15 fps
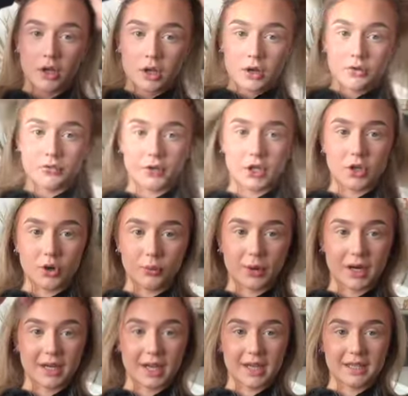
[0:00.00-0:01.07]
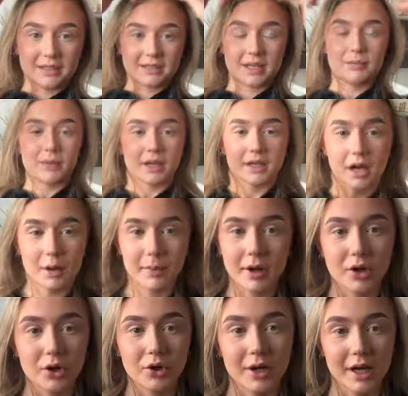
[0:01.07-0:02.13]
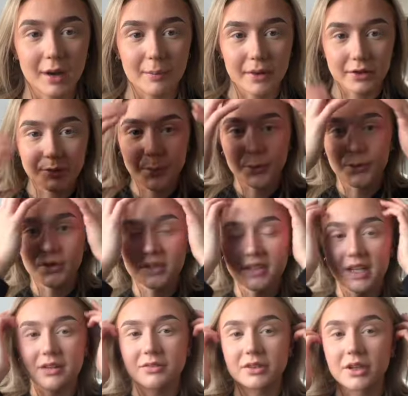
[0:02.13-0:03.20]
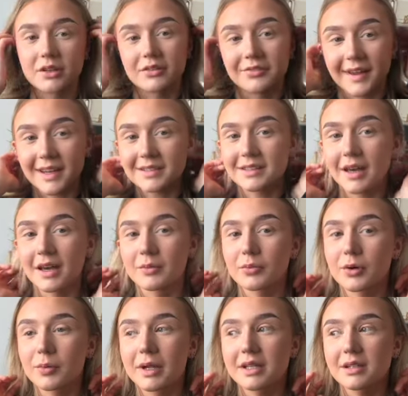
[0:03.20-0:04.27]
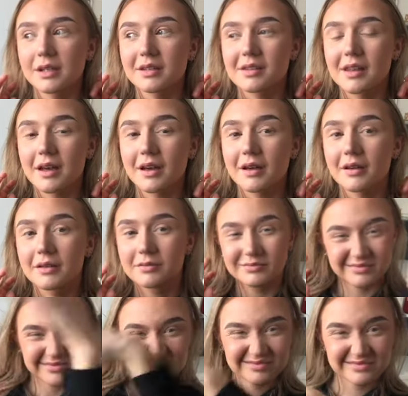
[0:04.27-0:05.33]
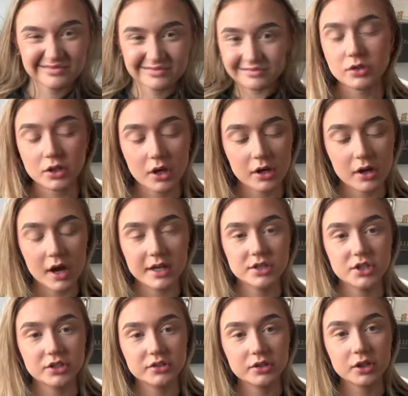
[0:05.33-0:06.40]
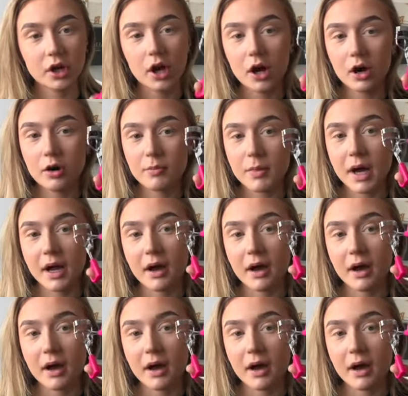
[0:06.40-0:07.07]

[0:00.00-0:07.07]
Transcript: for not wearing any skin makeup and clogging up those pores even though the fake tan probably does that. So I just curl my